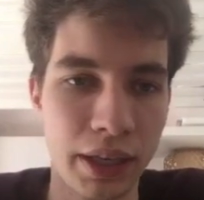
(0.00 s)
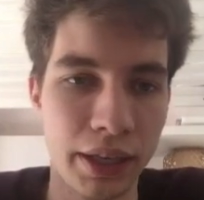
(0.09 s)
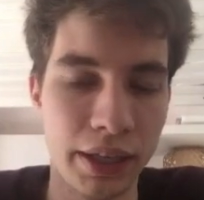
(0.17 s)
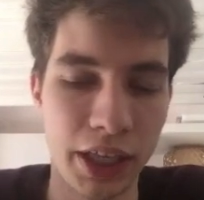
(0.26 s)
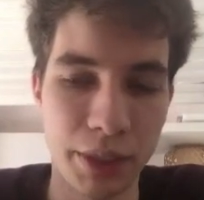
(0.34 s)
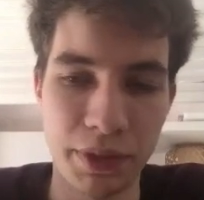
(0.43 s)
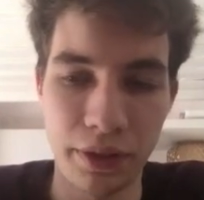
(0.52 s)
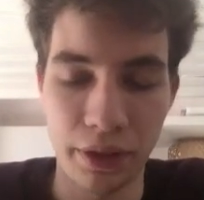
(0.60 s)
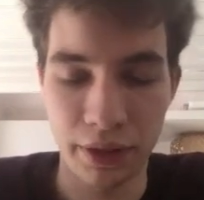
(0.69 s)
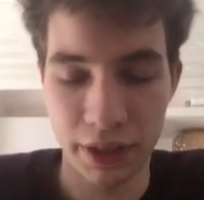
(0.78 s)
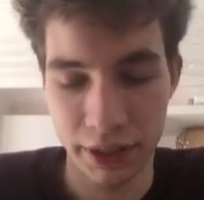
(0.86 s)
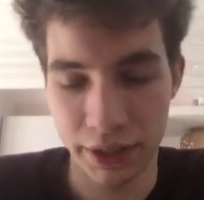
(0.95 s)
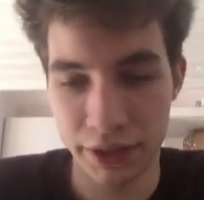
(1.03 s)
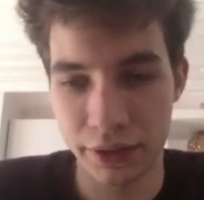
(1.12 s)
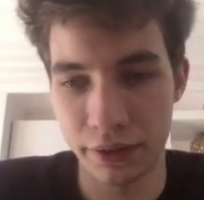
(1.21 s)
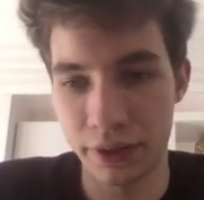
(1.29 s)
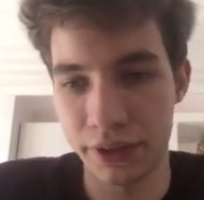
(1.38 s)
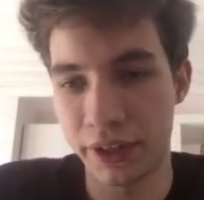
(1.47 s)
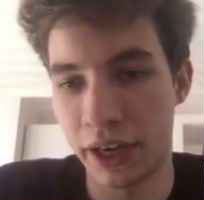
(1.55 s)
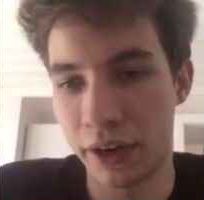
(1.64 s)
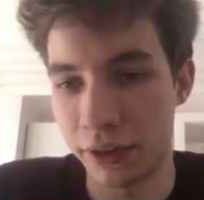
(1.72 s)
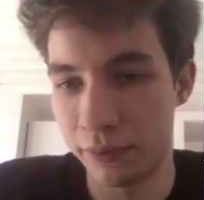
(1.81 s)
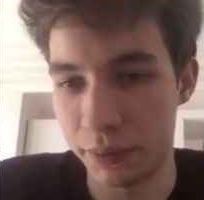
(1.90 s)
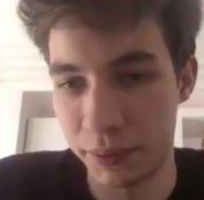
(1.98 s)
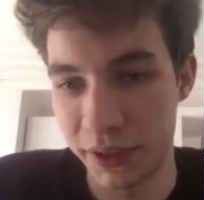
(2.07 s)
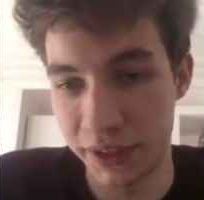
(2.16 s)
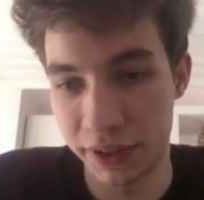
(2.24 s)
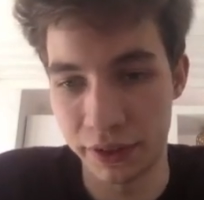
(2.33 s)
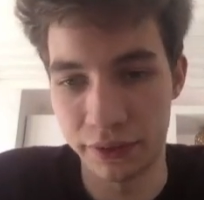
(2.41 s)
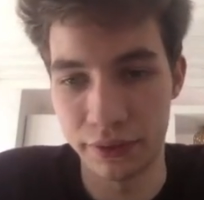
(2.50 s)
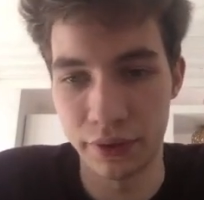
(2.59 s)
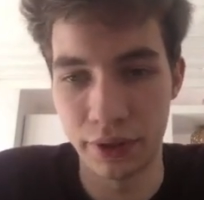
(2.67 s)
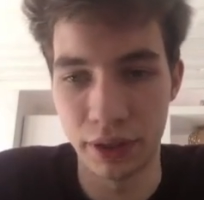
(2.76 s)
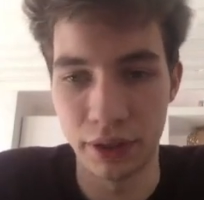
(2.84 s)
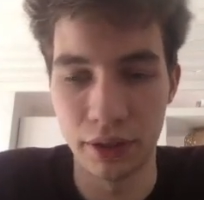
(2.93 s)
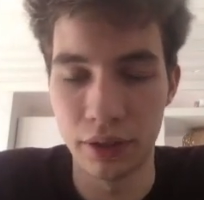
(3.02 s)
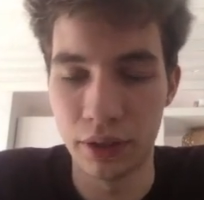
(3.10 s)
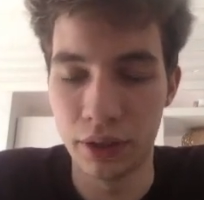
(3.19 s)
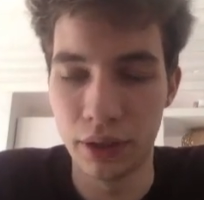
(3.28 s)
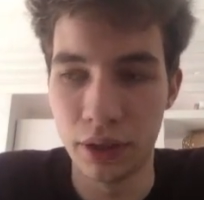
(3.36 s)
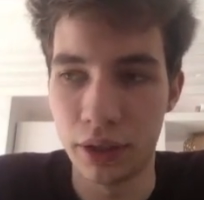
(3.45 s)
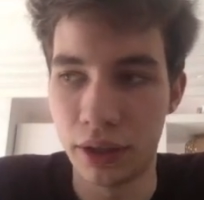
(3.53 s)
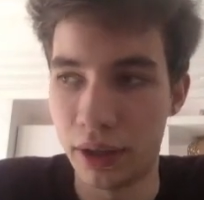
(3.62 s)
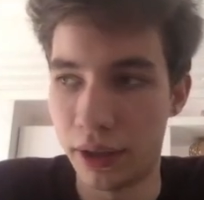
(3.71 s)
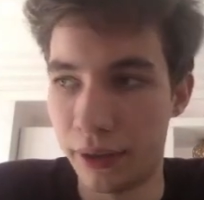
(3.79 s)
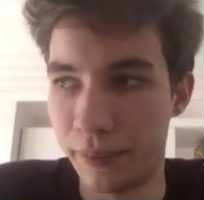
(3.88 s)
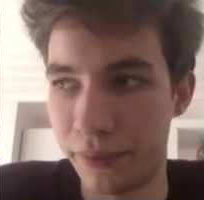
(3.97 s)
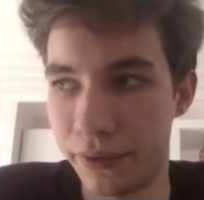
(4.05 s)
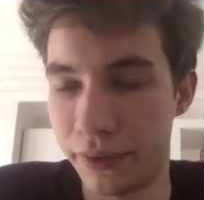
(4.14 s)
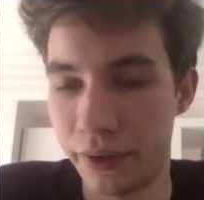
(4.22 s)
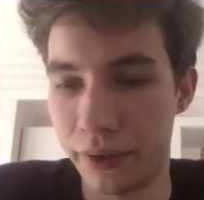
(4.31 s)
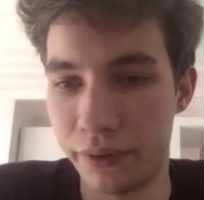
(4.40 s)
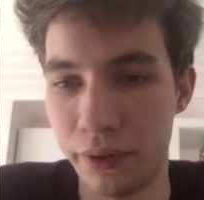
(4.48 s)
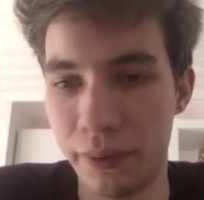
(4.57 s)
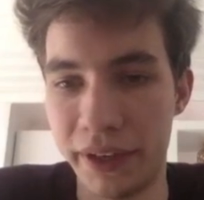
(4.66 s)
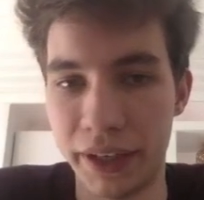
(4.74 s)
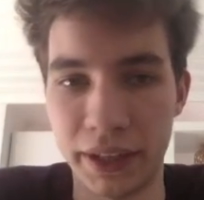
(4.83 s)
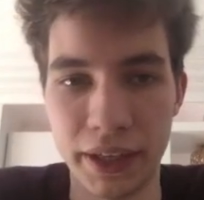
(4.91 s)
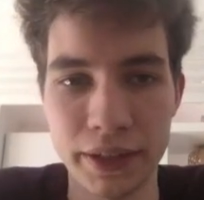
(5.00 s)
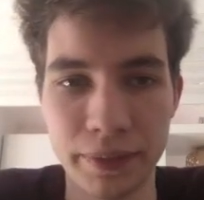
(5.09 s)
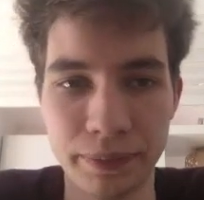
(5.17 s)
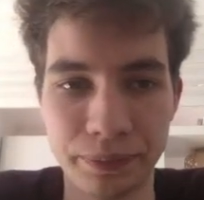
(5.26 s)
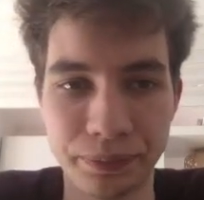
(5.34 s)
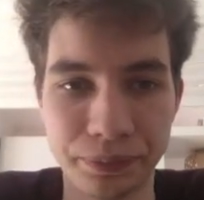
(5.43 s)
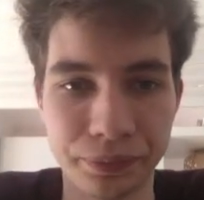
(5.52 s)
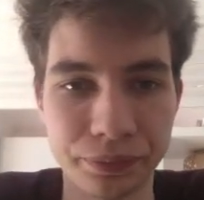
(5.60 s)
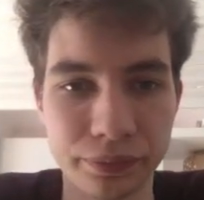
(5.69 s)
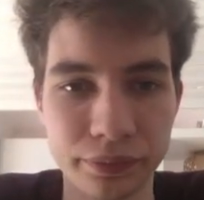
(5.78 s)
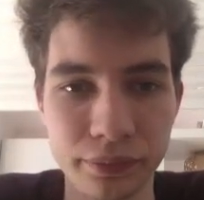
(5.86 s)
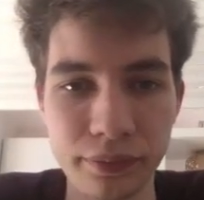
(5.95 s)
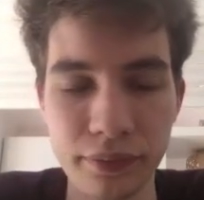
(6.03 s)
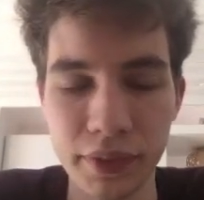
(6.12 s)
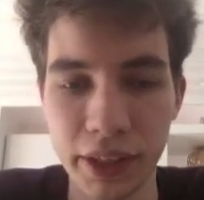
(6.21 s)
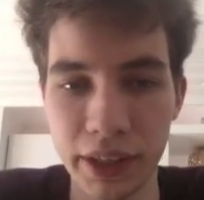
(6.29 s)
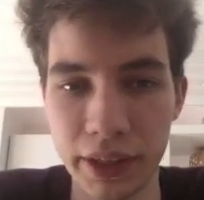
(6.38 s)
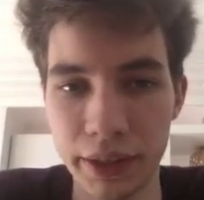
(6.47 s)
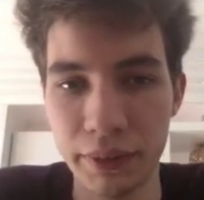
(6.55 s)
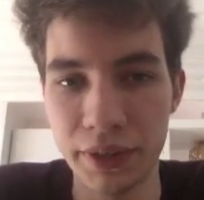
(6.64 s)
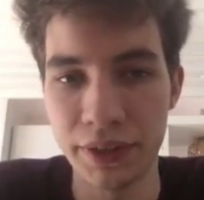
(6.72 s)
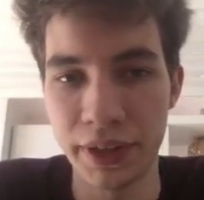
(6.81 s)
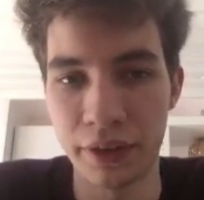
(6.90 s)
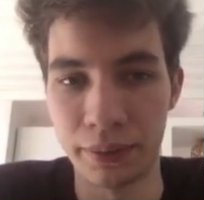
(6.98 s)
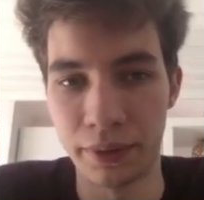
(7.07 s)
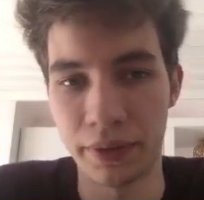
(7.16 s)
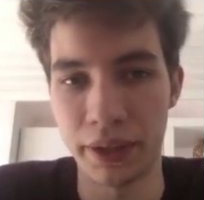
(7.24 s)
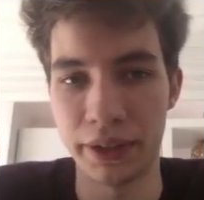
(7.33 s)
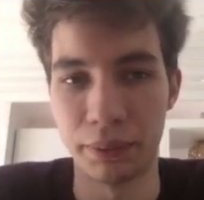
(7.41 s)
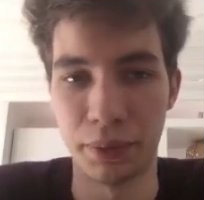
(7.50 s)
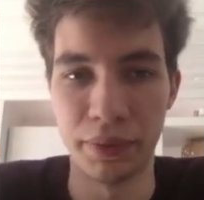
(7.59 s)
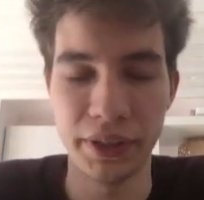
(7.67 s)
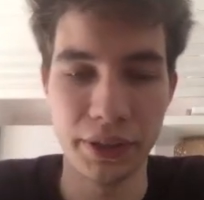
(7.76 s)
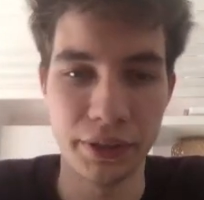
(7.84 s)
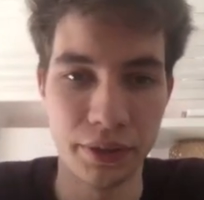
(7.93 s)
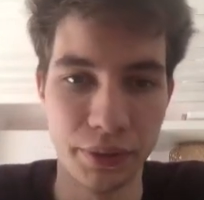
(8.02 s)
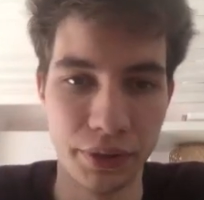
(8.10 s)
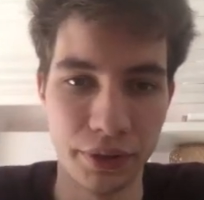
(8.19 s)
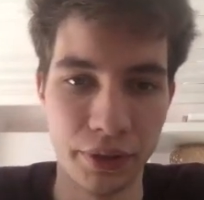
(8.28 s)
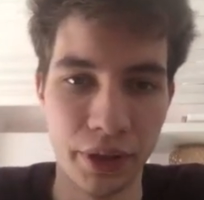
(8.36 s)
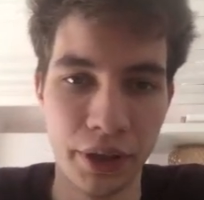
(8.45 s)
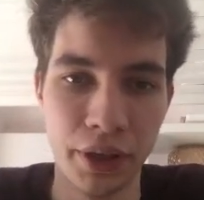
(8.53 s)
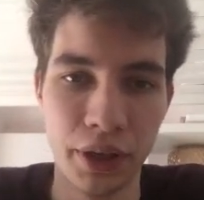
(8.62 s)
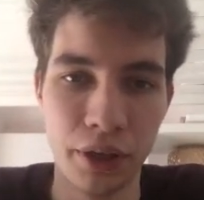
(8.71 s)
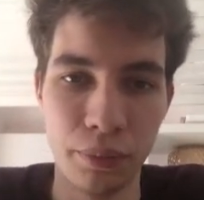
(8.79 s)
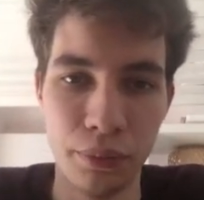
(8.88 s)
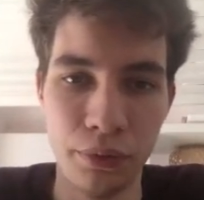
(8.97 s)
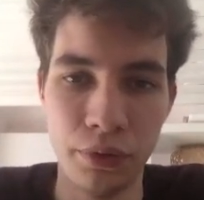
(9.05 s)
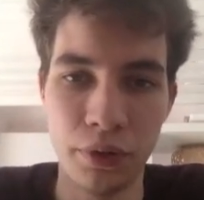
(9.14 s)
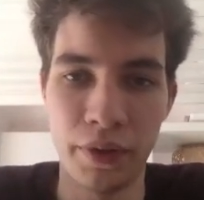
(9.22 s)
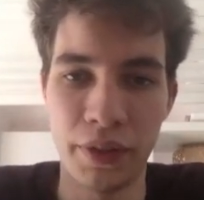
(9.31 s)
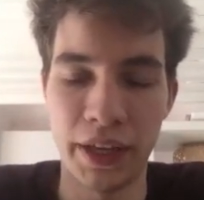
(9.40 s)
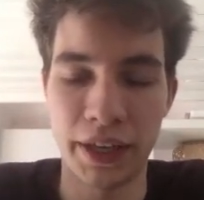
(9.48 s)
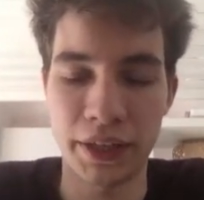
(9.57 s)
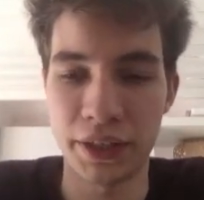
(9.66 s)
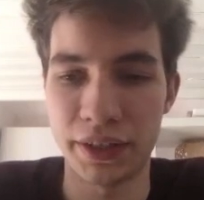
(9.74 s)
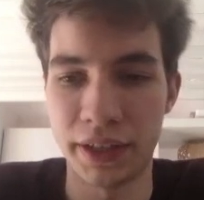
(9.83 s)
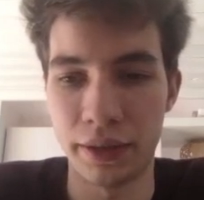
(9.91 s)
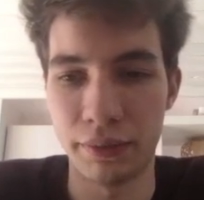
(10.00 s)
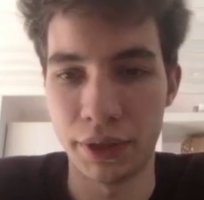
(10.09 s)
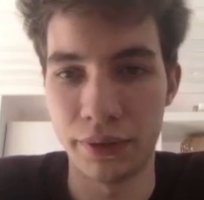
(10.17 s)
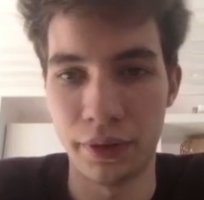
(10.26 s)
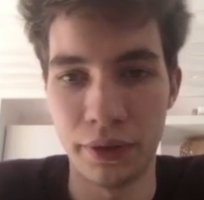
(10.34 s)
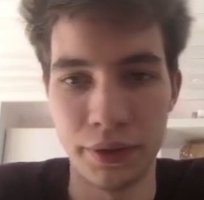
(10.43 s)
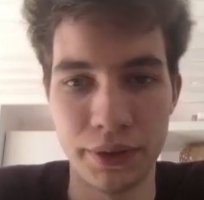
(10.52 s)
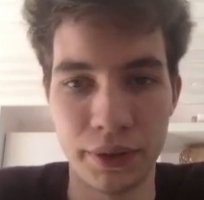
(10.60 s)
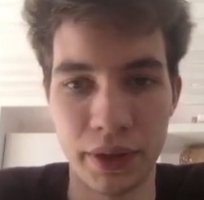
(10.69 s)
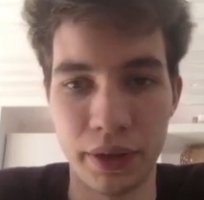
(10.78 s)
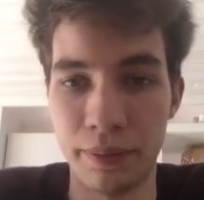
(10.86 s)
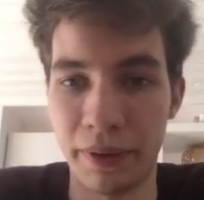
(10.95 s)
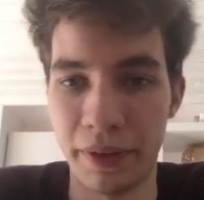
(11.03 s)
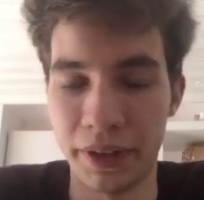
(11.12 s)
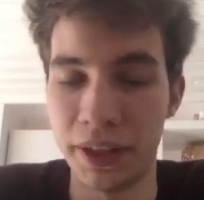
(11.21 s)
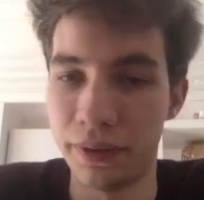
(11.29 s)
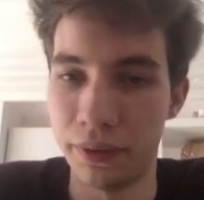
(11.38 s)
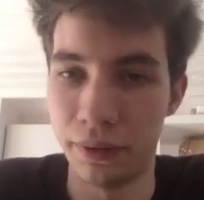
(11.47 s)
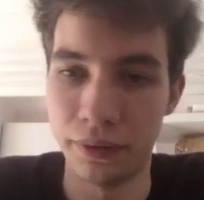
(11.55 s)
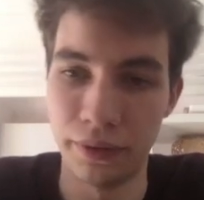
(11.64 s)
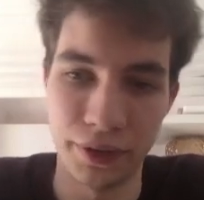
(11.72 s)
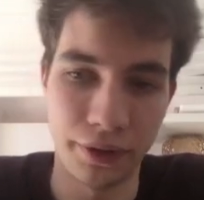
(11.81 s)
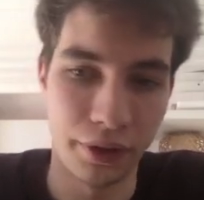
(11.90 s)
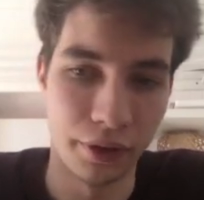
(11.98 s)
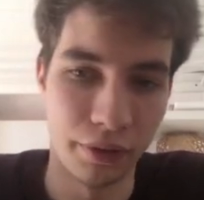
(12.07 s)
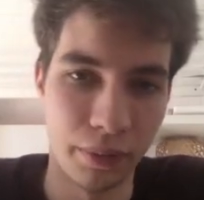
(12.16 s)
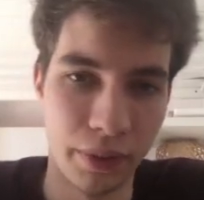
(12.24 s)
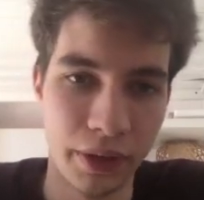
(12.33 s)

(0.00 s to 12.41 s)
EXP3 tensor is the algorithm we're presenting for the full Bandit case. And here we start off by finding a probability distribution mu over the action set, which follows by the Kiefer-Wolfowitz theorem.